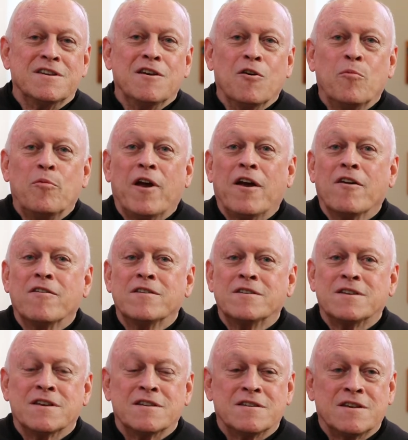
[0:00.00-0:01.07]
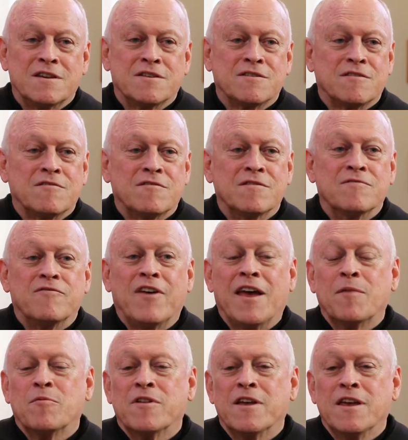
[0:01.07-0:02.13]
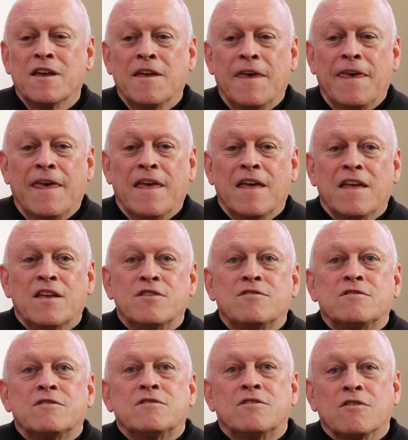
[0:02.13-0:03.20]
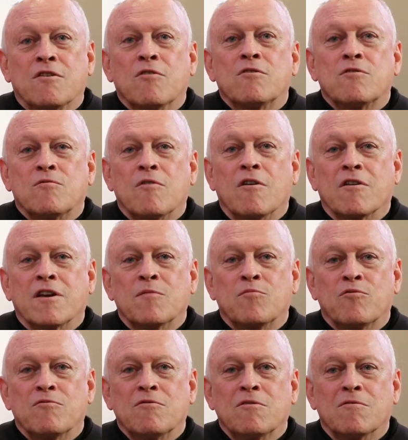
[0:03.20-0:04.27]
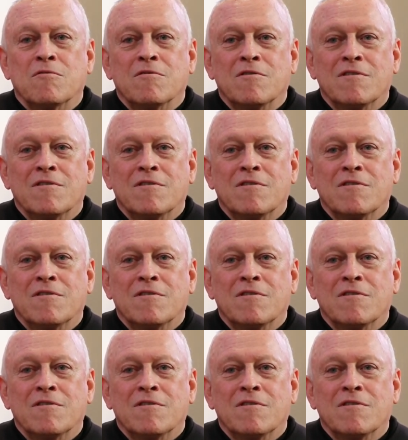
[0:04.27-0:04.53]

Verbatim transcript: dear parents and sister and family, to go to work in Peru,